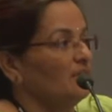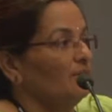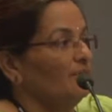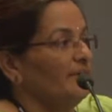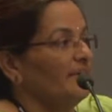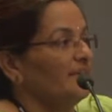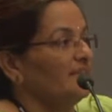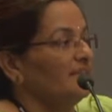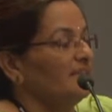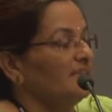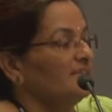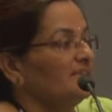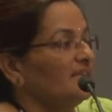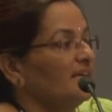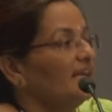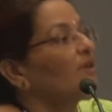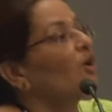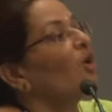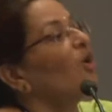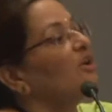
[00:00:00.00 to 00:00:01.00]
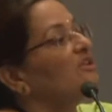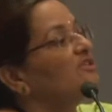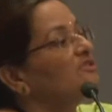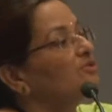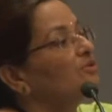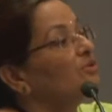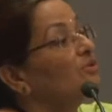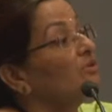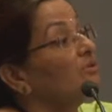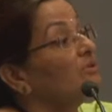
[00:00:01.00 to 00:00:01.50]
awareness, and
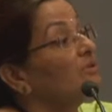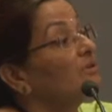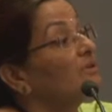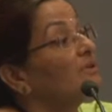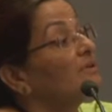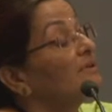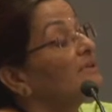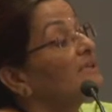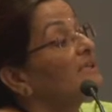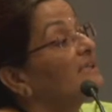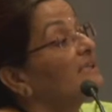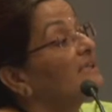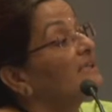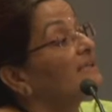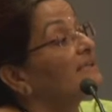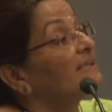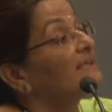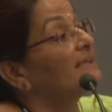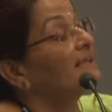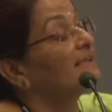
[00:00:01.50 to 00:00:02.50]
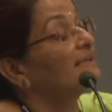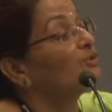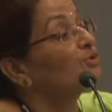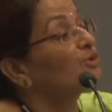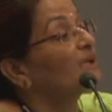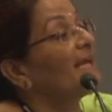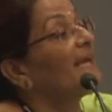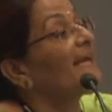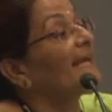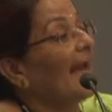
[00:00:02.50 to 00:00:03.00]
also to
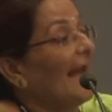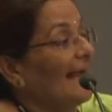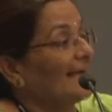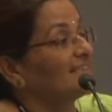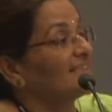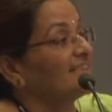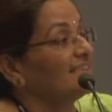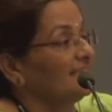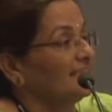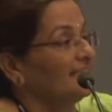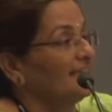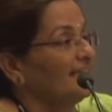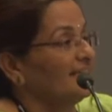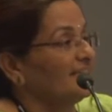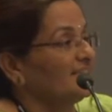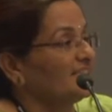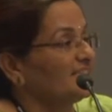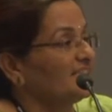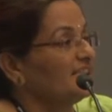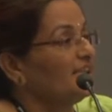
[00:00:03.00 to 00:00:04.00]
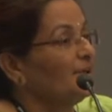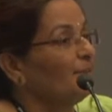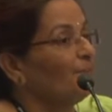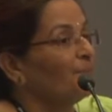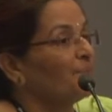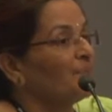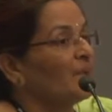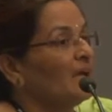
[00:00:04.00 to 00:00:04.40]
take action against it.